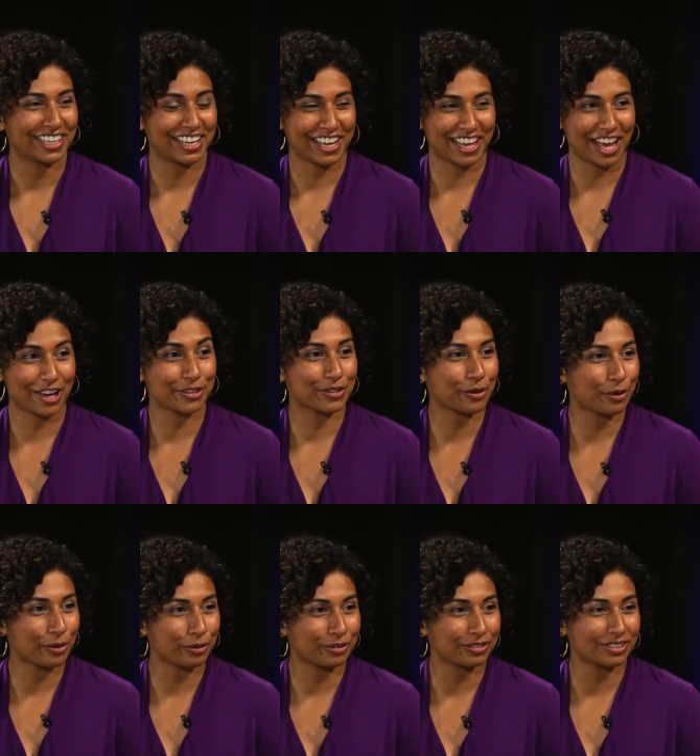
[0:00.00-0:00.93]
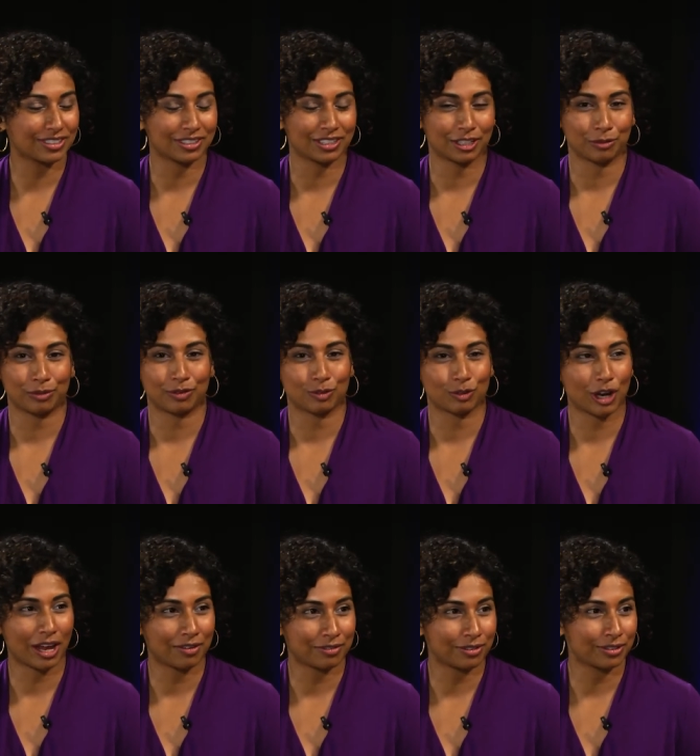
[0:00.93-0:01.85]
household. You know, we
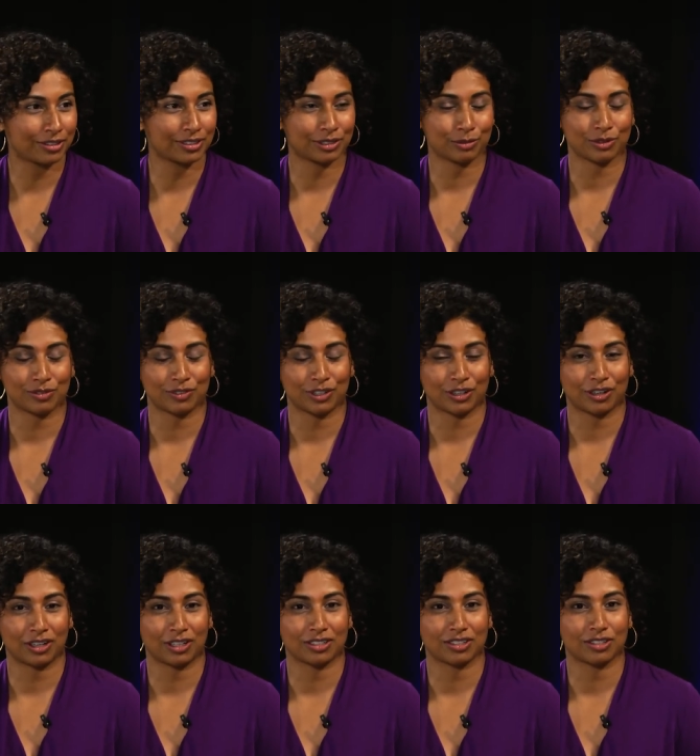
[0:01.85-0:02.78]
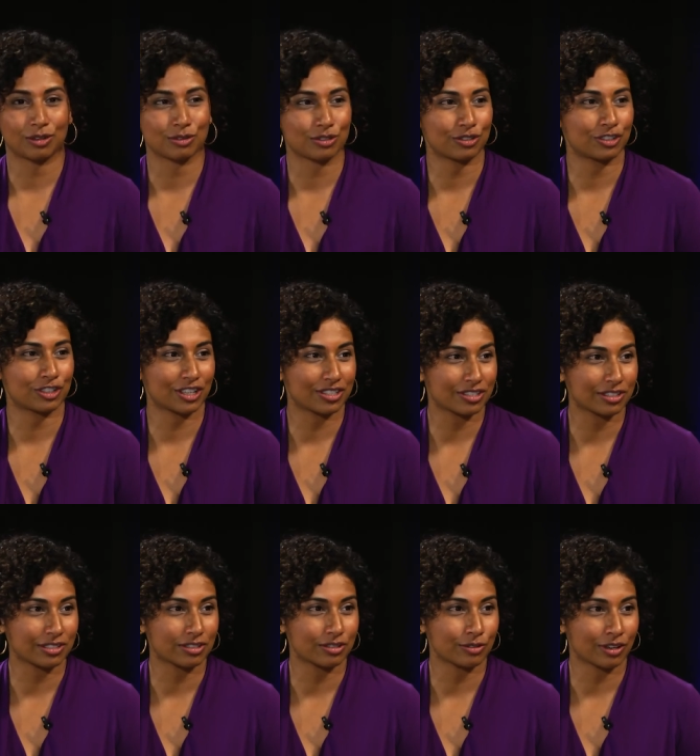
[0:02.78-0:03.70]
traveled. It was very social
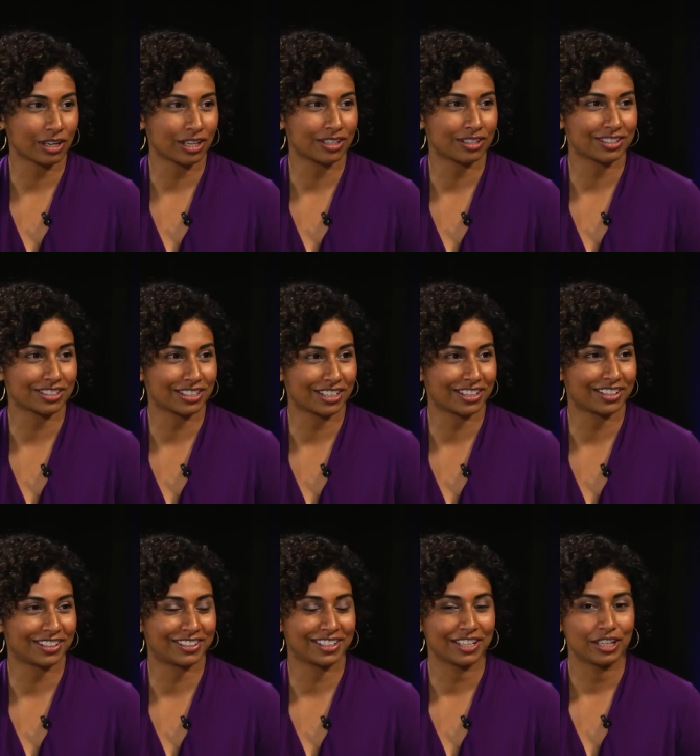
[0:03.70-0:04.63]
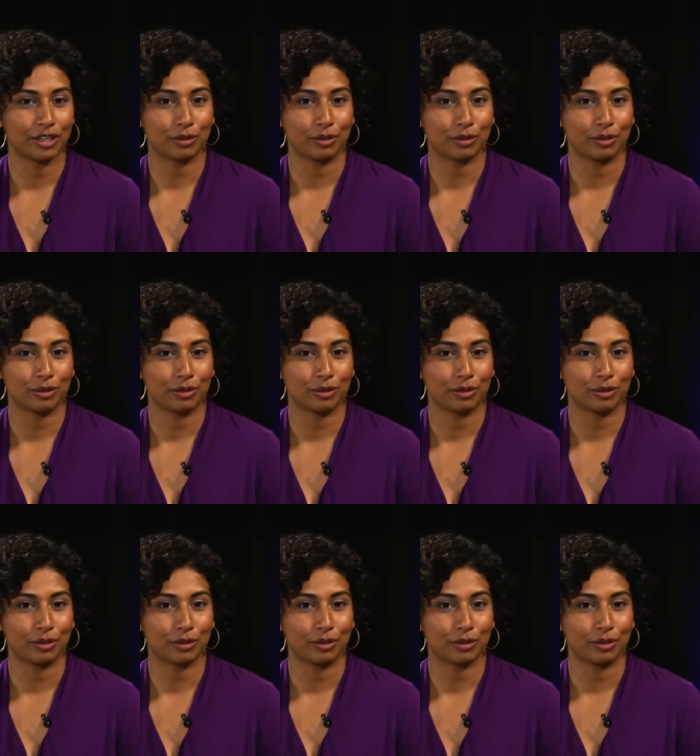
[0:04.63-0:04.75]
justice oriented.